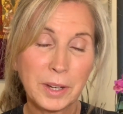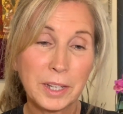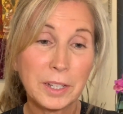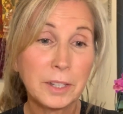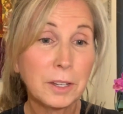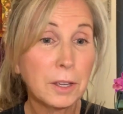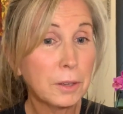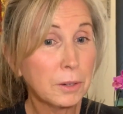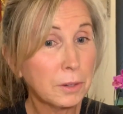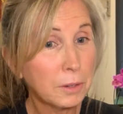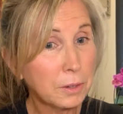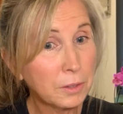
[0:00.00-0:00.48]

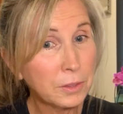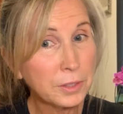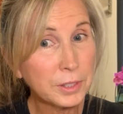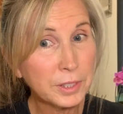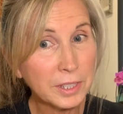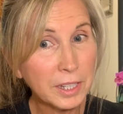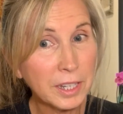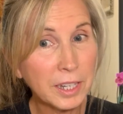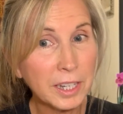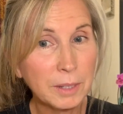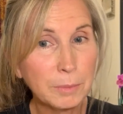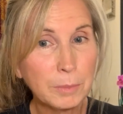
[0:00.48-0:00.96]
Not all the
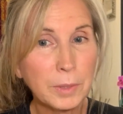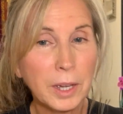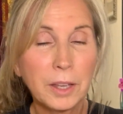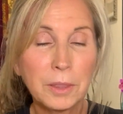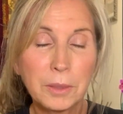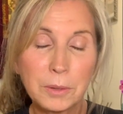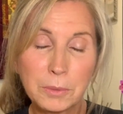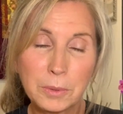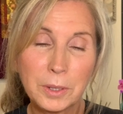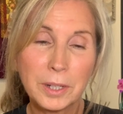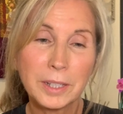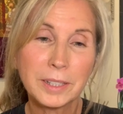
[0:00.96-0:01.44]
time,
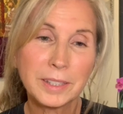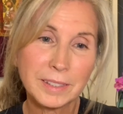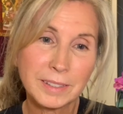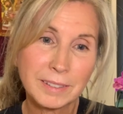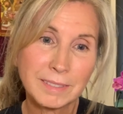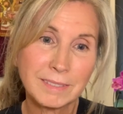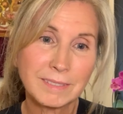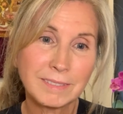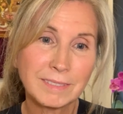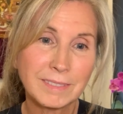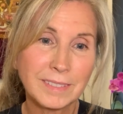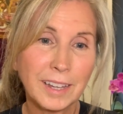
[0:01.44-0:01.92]
otherwise
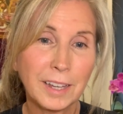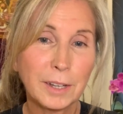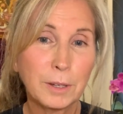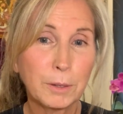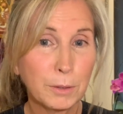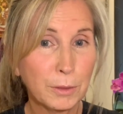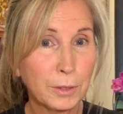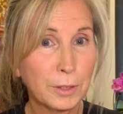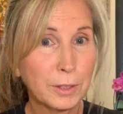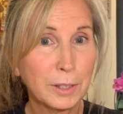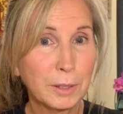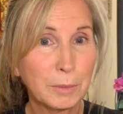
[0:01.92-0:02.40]
I don't
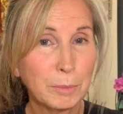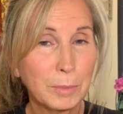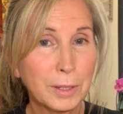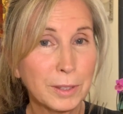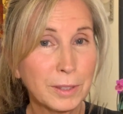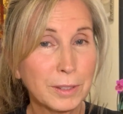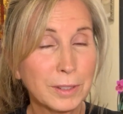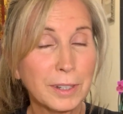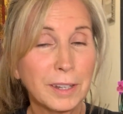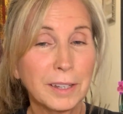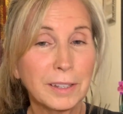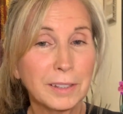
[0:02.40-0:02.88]
think he'd be the
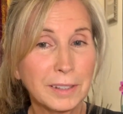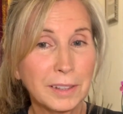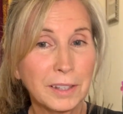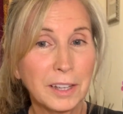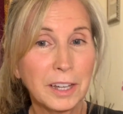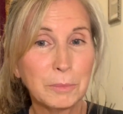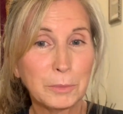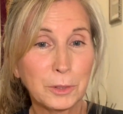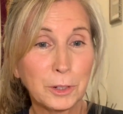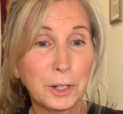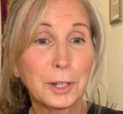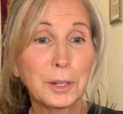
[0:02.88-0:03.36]
Dalai
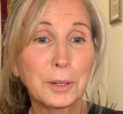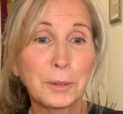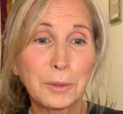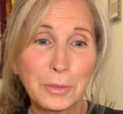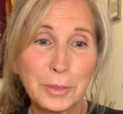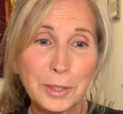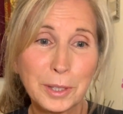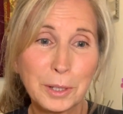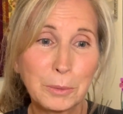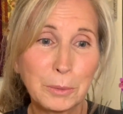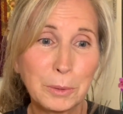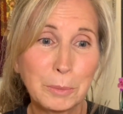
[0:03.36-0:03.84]
Lama, or I don't
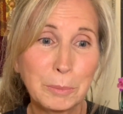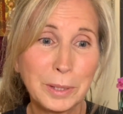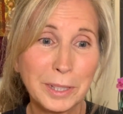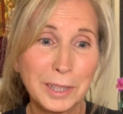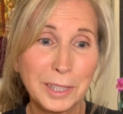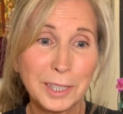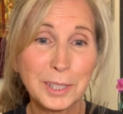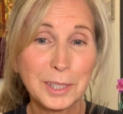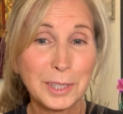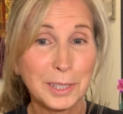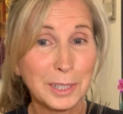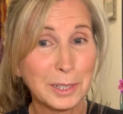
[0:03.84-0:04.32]
think we'd be
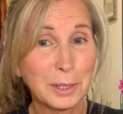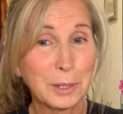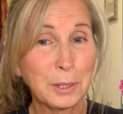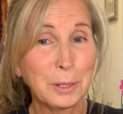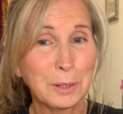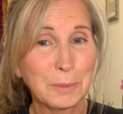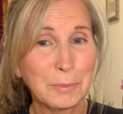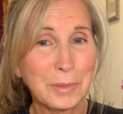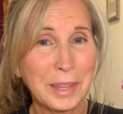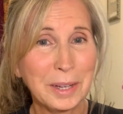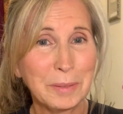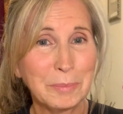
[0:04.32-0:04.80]
listening to
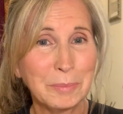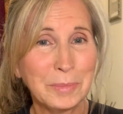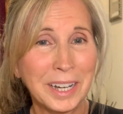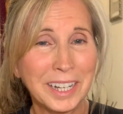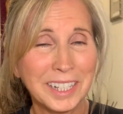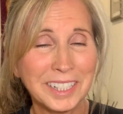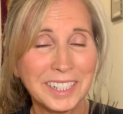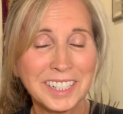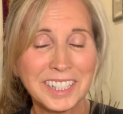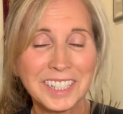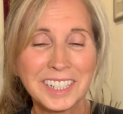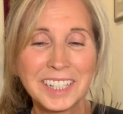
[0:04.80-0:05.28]
him that
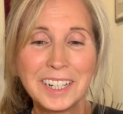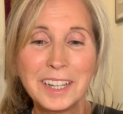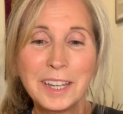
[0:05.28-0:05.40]
much.